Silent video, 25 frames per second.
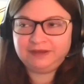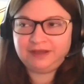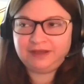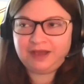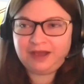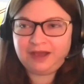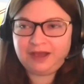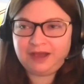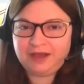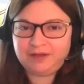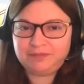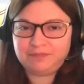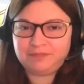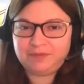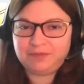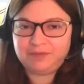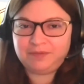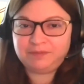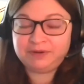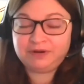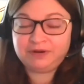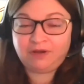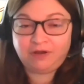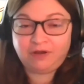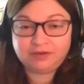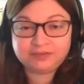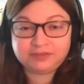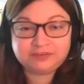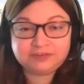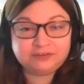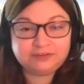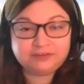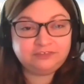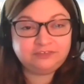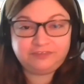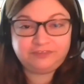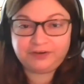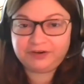but also
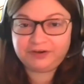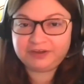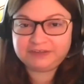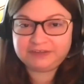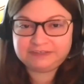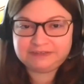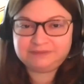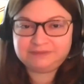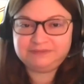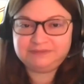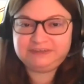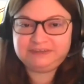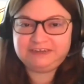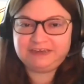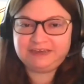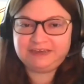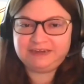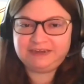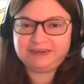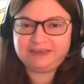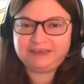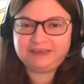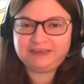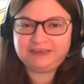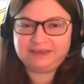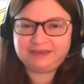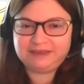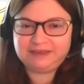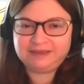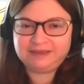very intimidating.